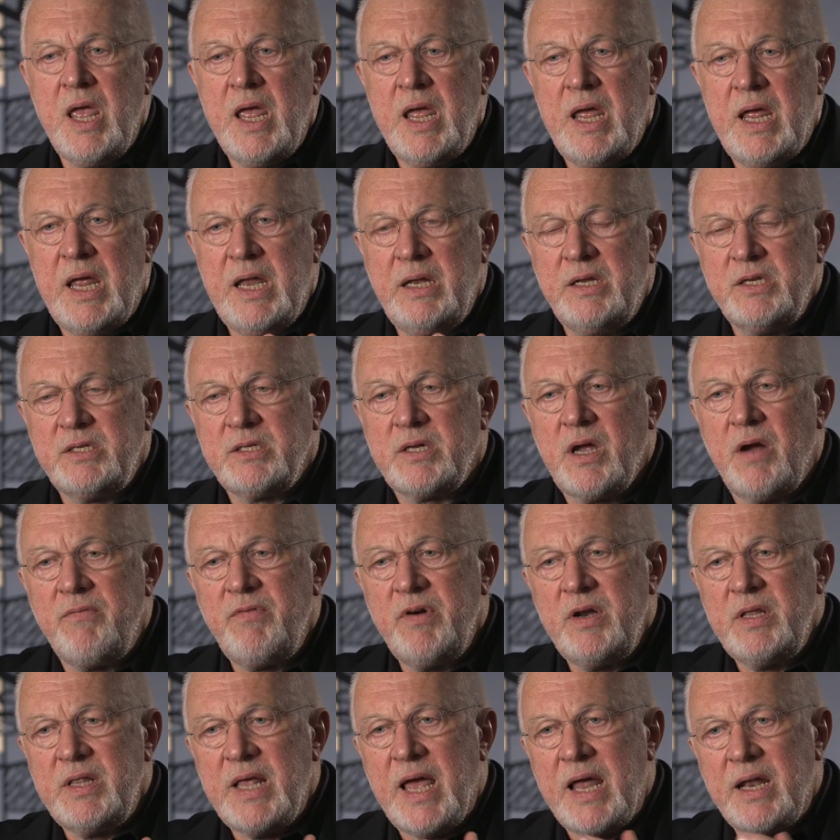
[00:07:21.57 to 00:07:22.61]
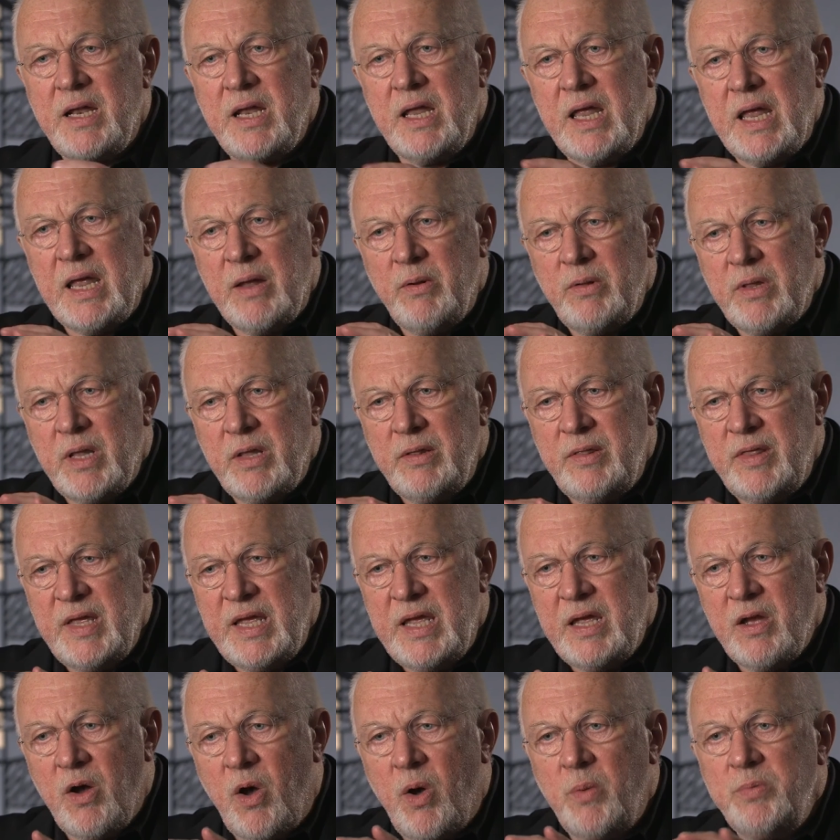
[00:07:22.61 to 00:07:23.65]
He discovered that
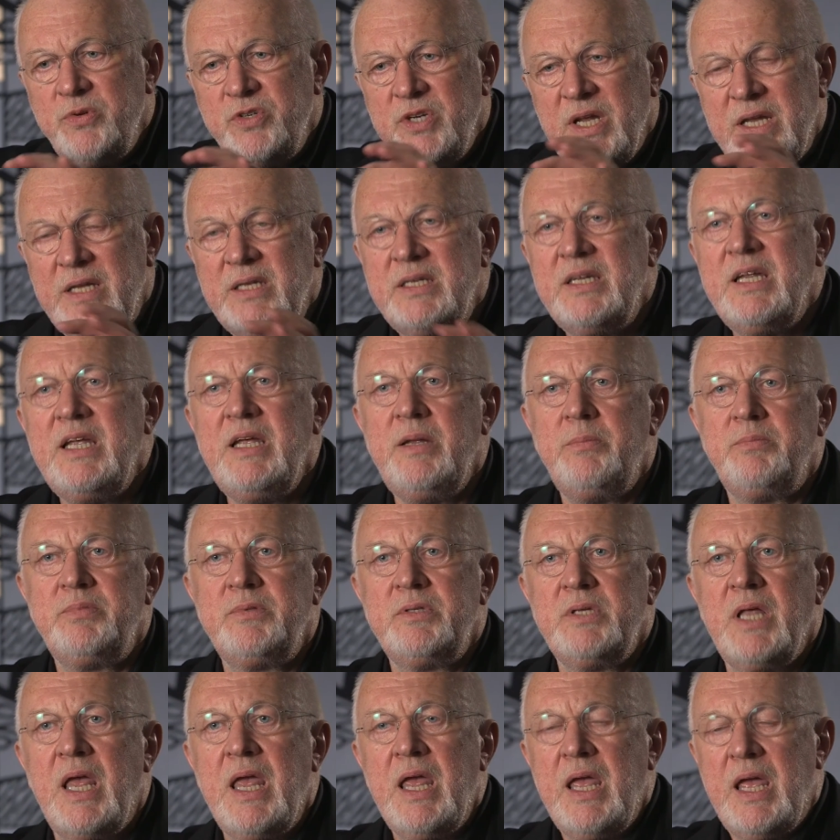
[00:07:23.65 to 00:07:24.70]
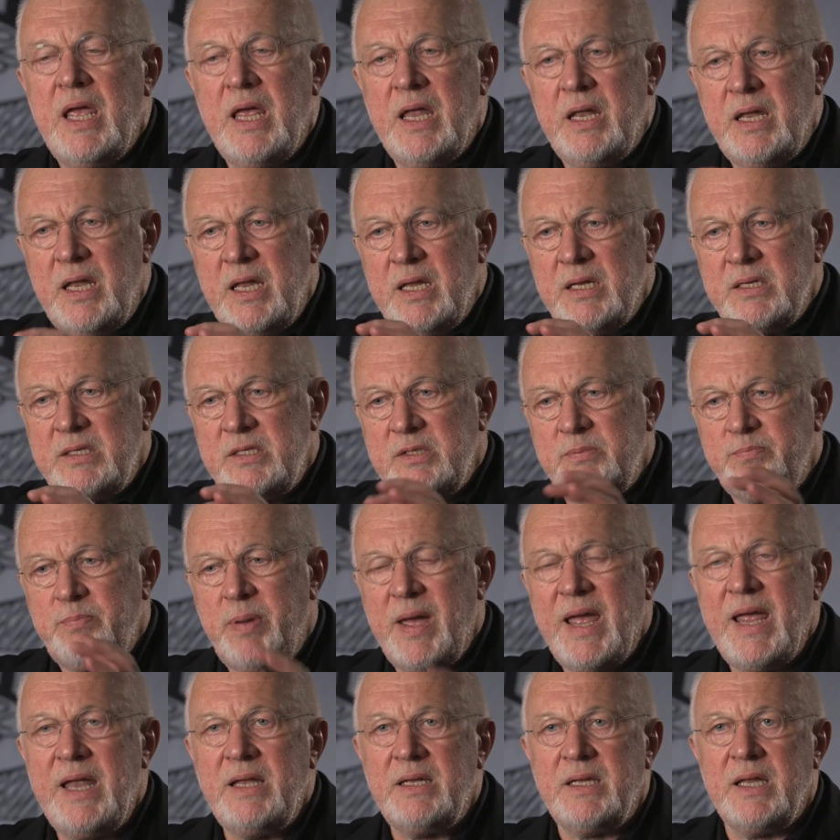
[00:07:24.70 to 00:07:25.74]
the objectifs in his
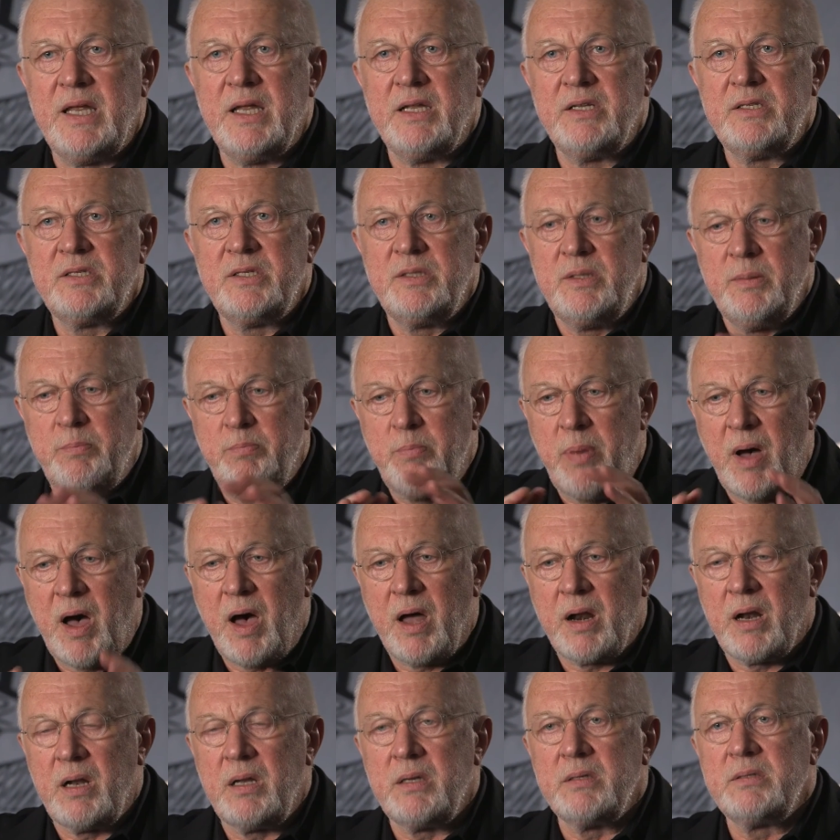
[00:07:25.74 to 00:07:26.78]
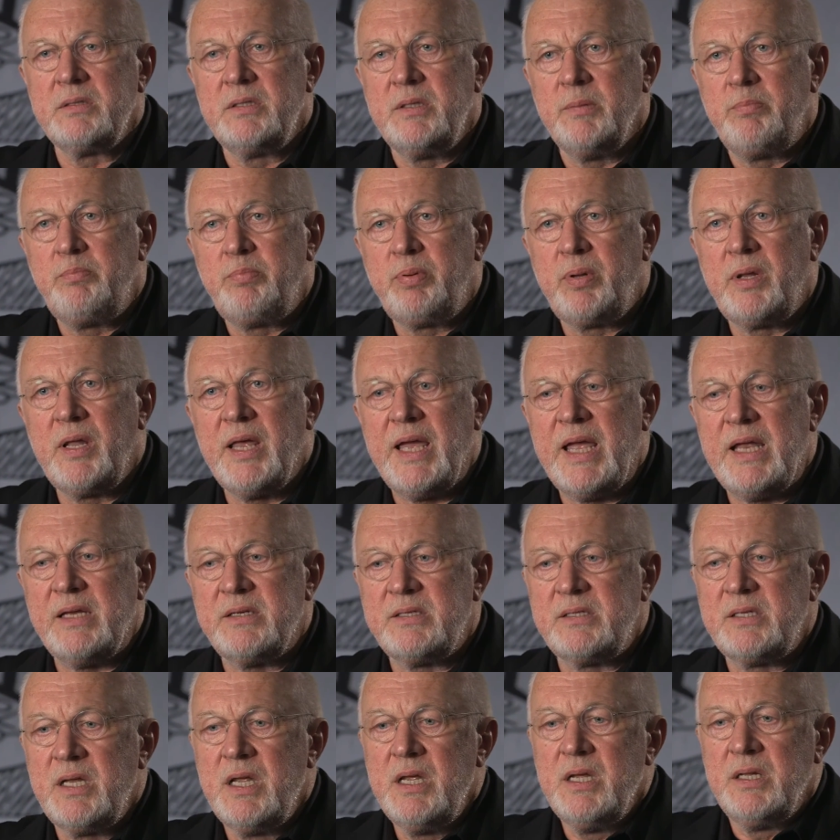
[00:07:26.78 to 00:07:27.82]
paintings, the bottles, the
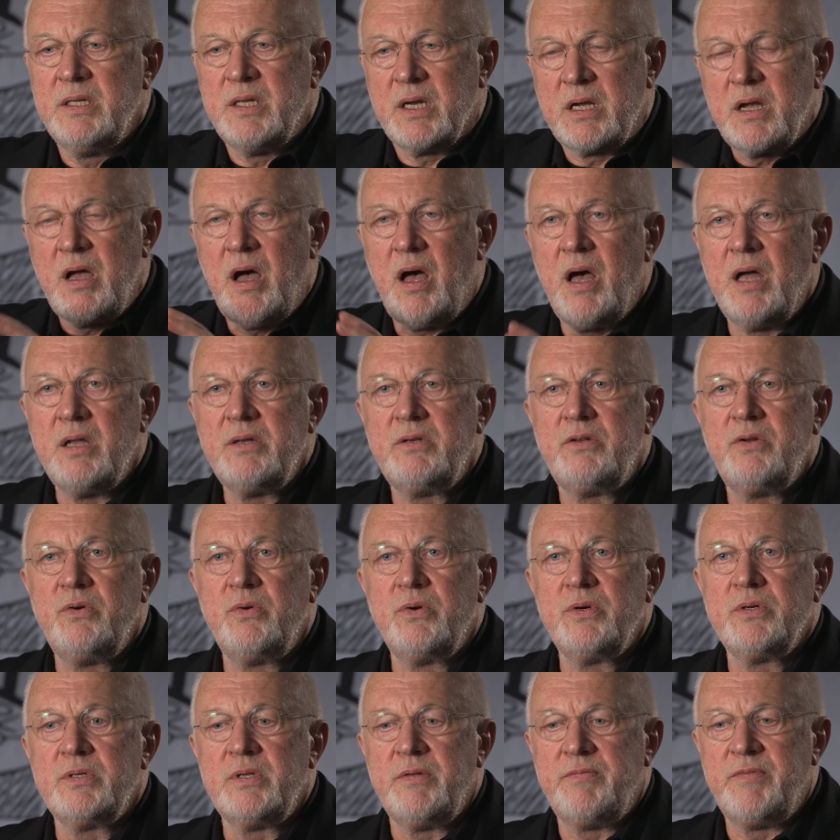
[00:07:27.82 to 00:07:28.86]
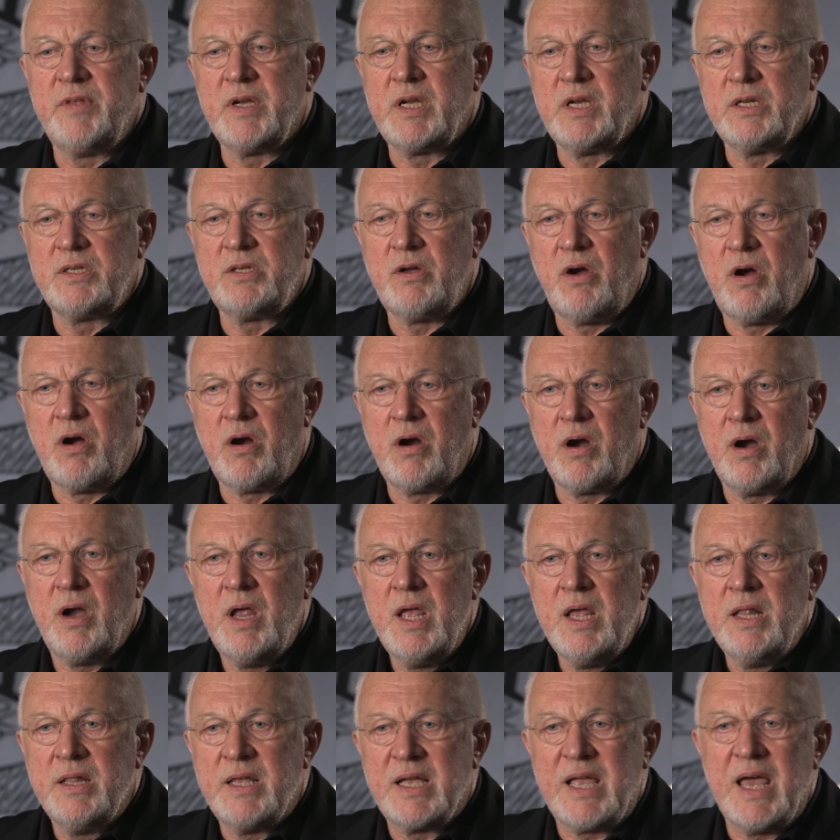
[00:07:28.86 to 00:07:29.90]
plates, the contours of the guitar,
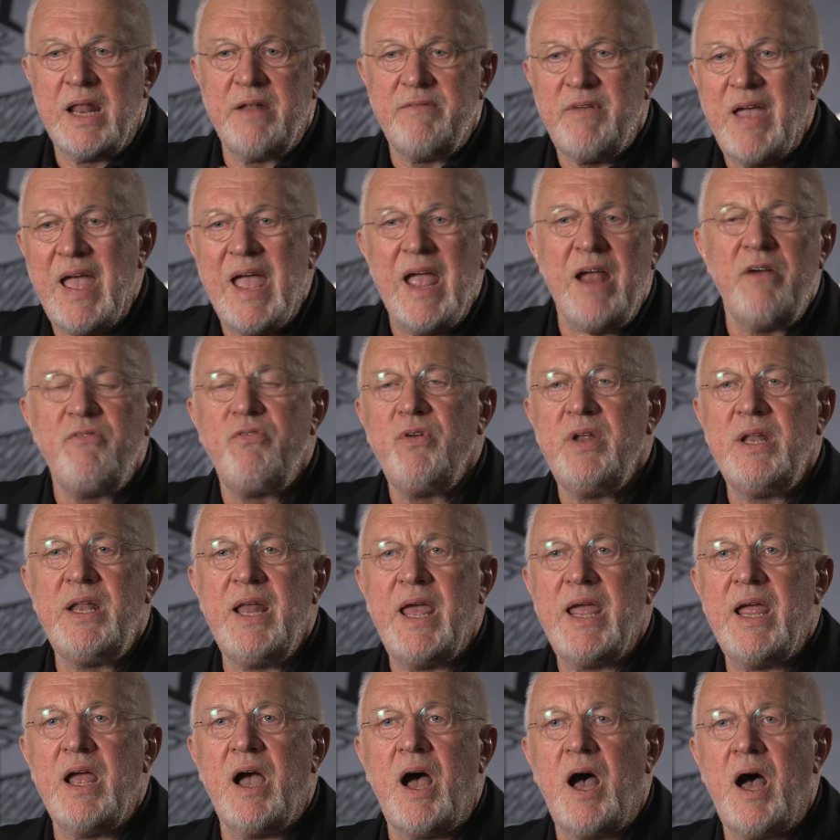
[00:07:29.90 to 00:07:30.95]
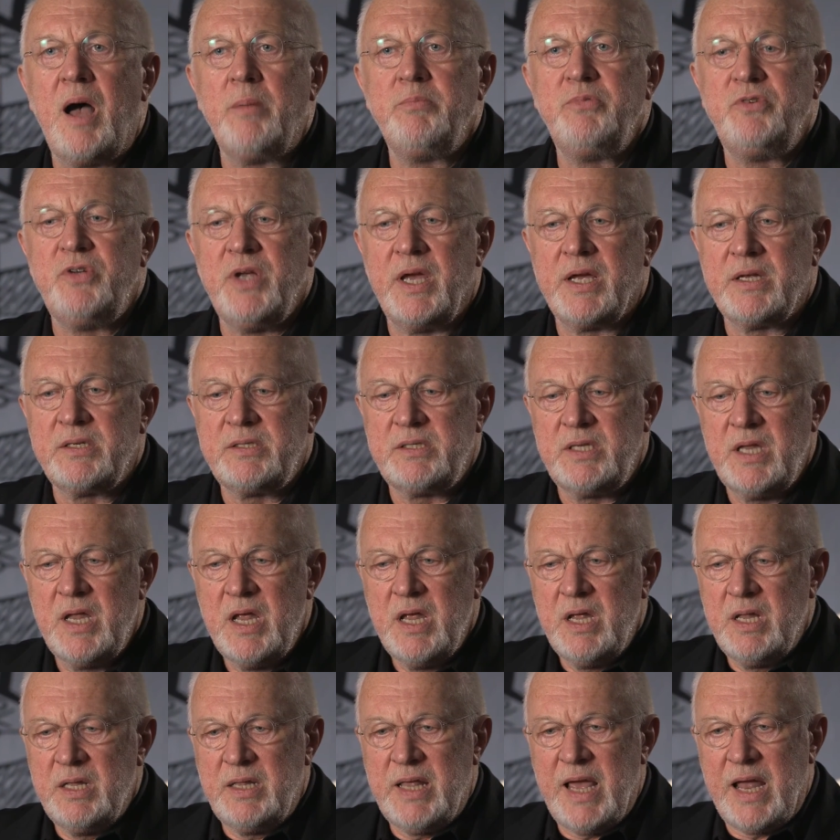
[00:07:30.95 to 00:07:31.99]
the kind of everyday objects
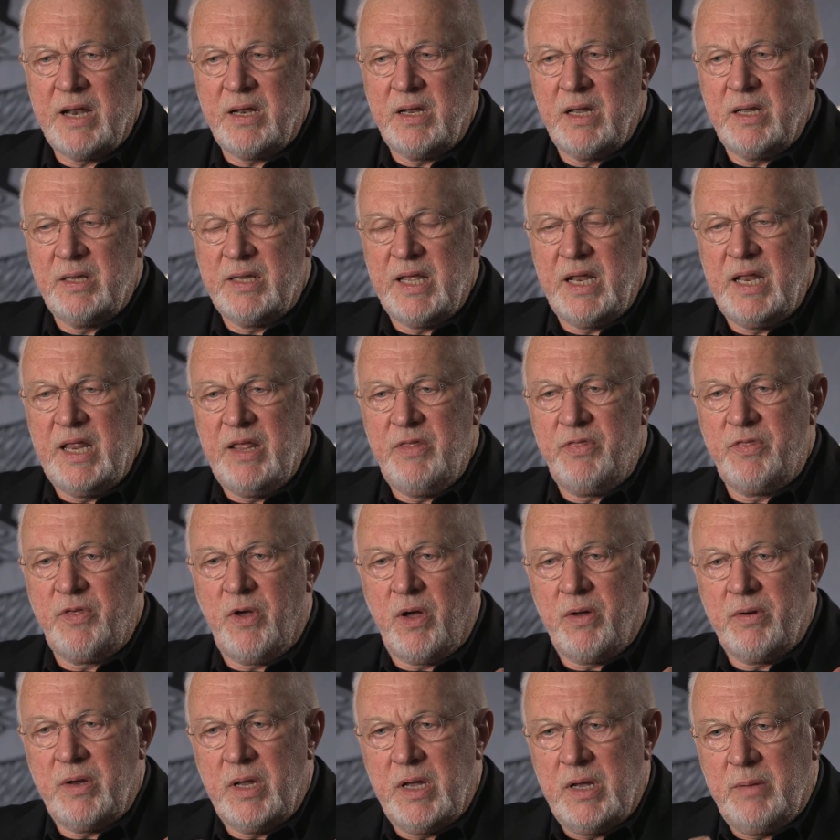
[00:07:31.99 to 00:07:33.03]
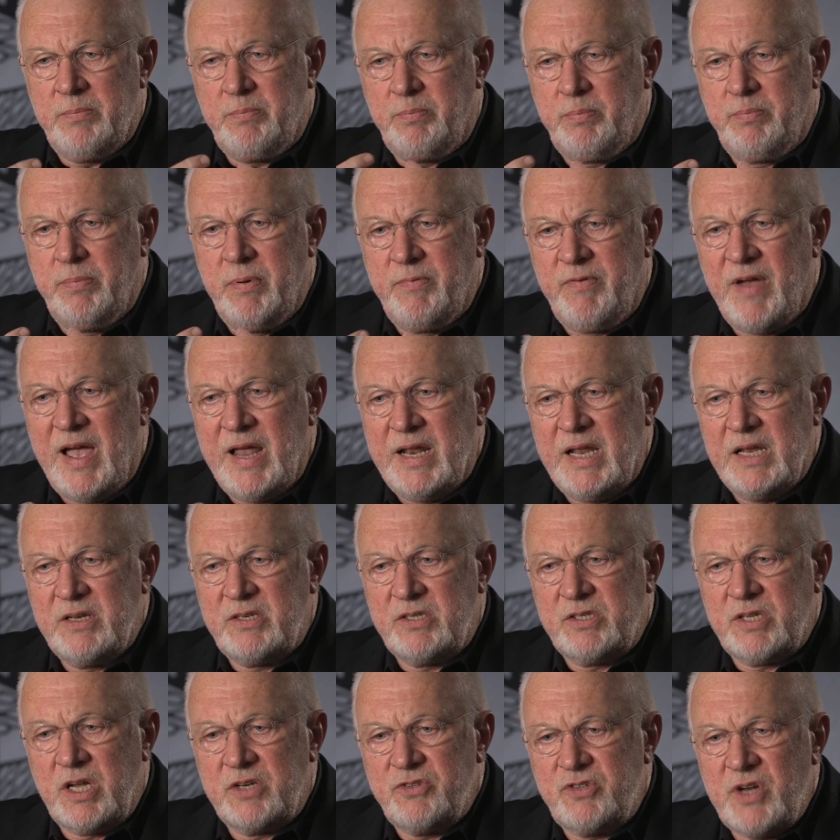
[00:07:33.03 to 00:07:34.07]
that he thought provided
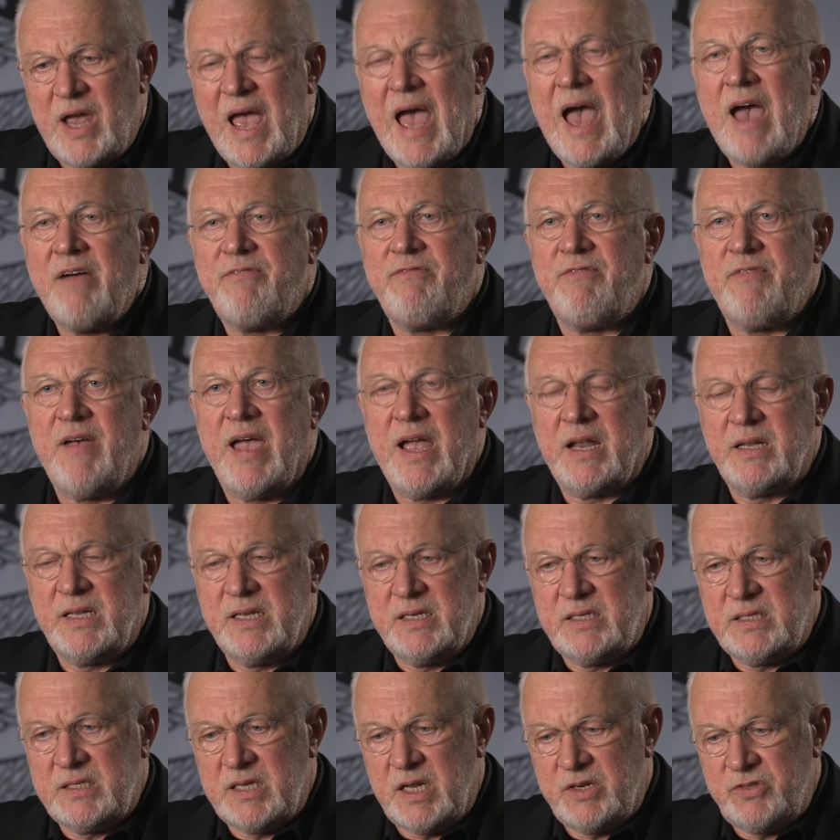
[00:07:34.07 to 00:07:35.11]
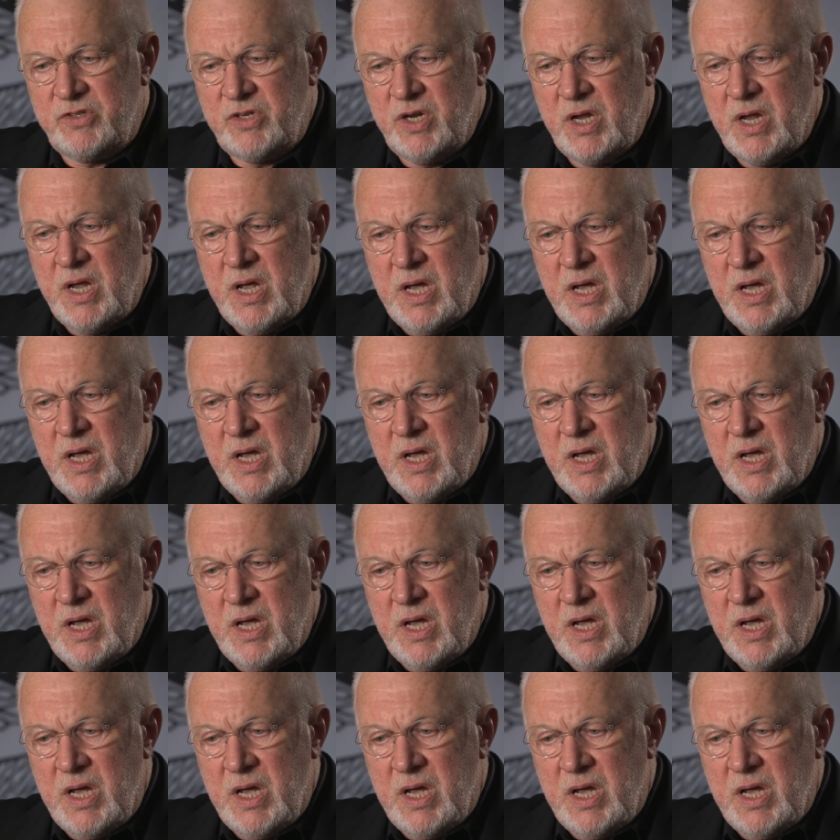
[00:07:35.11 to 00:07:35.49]
such affect and such